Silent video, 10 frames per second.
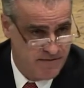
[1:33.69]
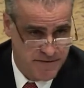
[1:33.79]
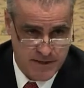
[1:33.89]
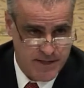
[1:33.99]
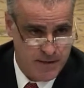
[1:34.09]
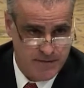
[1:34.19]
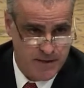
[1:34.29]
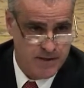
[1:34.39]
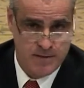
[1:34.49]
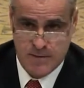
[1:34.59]

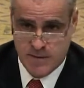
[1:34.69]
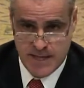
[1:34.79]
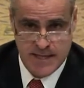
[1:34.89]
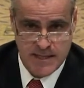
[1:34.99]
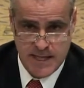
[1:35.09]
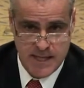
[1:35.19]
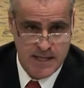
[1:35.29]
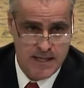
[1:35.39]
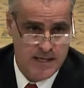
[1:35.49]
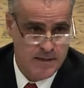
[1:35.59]
Philadelphia or Allegheny
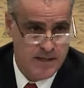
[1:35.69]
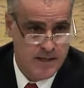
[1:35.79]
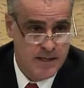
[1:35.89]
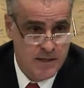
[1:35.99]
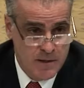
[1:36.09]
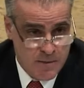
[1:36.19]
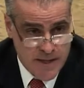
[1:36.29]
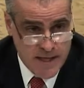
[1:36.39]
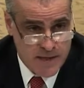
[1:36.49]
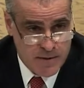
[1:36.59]
County or
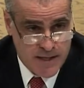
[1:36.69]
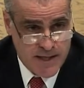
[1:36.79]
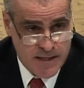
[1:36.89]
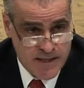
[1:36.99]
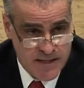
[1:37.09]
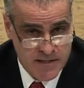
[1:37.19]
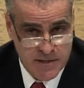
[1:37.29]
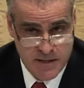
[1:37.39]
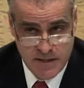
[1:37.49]
any other county is